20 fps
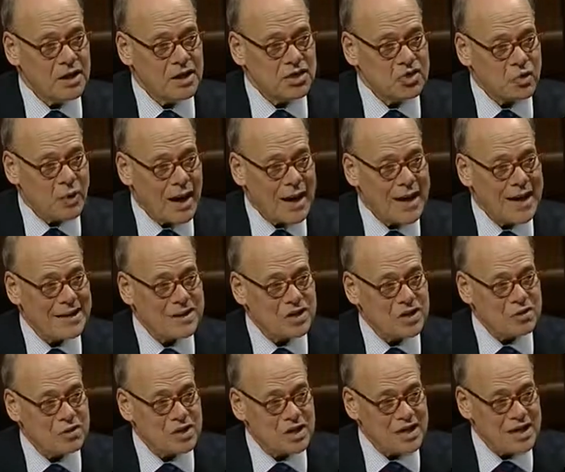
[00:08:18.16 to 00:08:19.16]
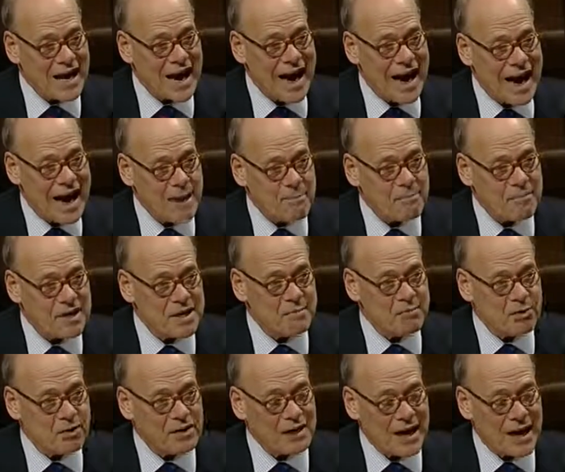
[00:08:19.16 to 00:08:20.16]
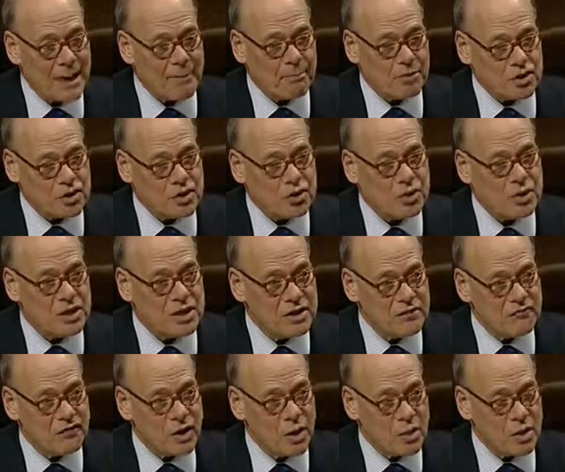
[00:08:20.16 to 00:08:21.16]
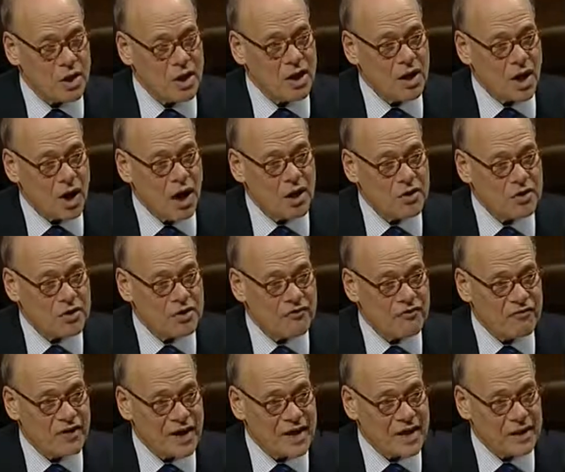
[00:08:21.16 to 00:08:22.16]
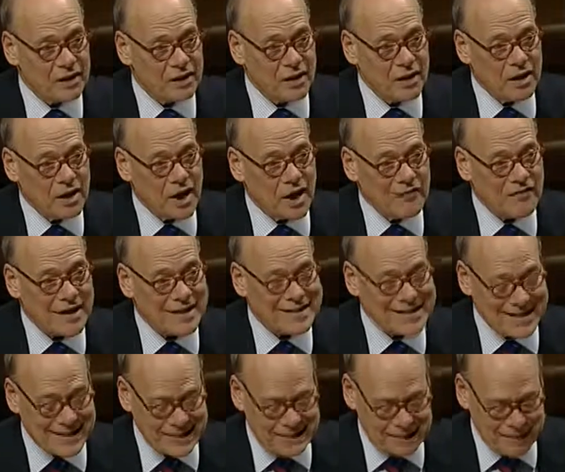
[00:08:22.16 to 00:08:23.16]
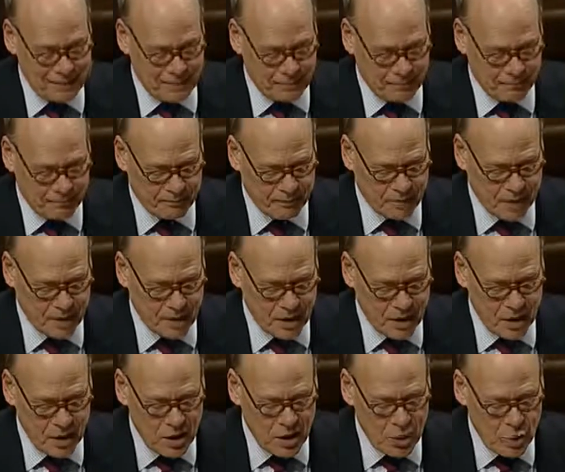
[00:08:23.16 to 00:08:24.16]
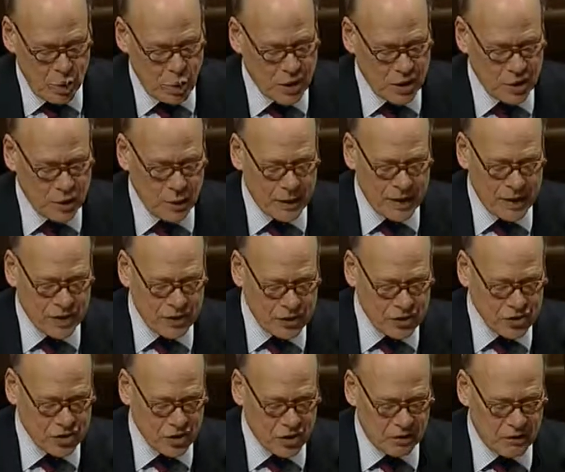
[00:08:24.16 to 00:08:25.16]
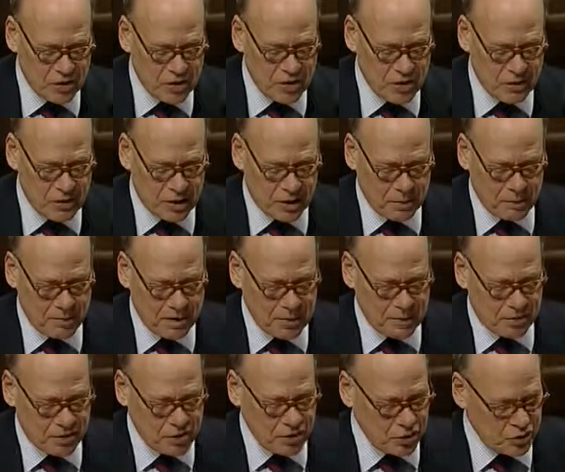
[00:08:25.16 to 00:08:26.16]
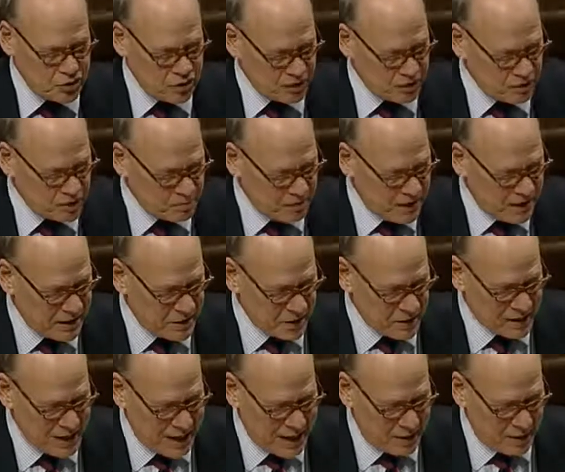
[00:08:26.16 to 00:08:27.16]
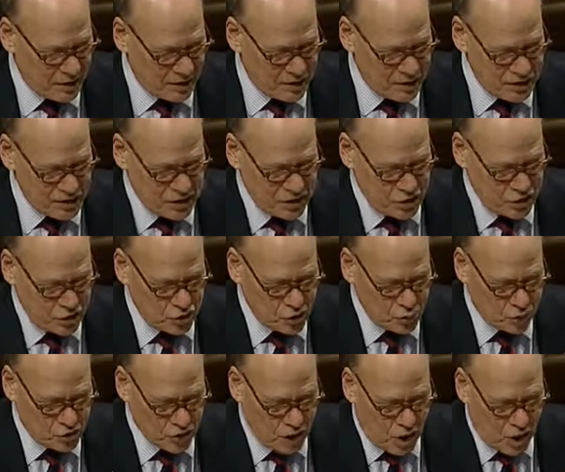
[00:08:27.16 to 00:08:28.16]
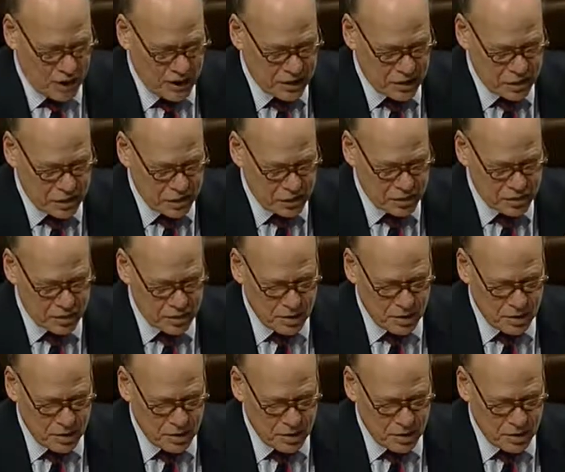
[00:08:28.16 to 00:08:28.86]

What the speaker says: trying to deny people the opportunity to vote under the veil of identity. We are doing a disservice to the American people in choosing to spend our time on these issues, which aren't issues